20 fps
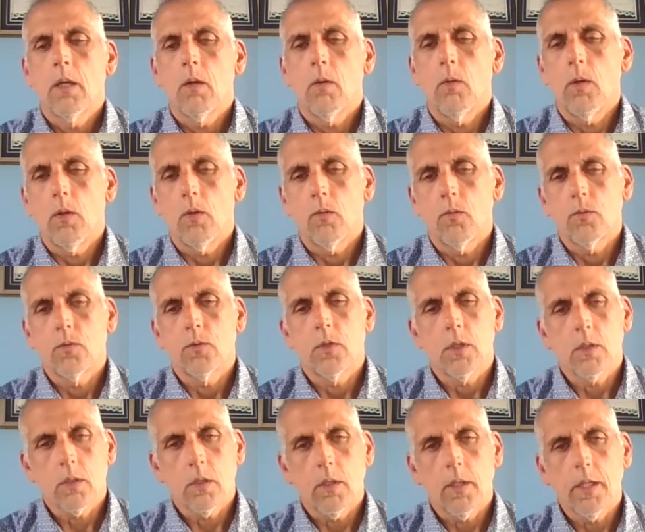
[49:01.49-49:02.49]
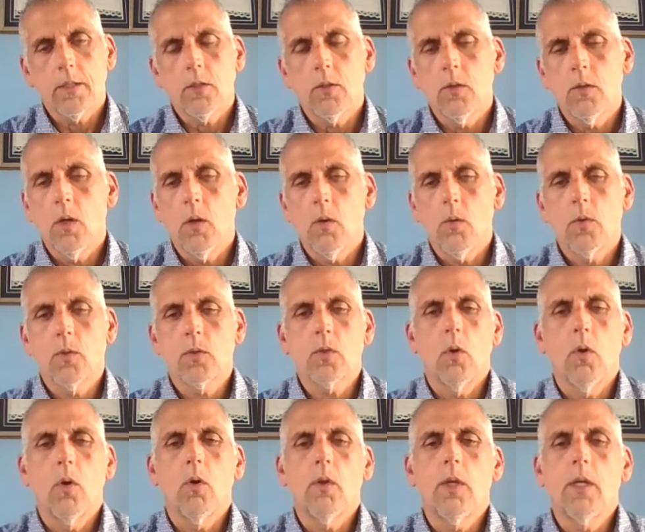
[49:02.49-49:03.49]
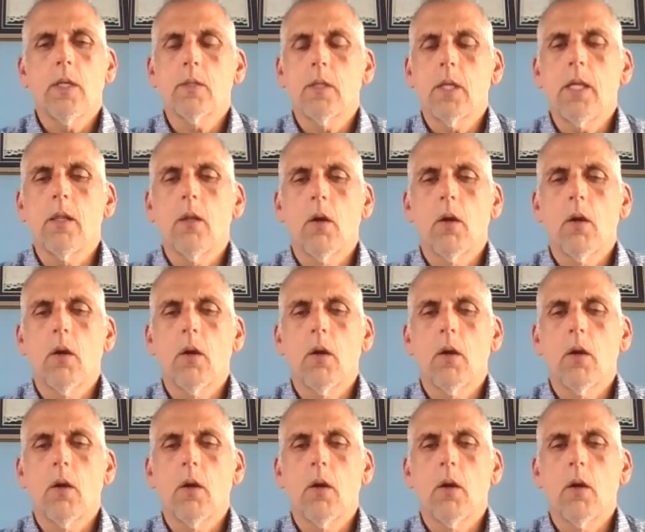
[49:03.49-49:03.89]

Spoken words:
Well, just to let you know, the soil is the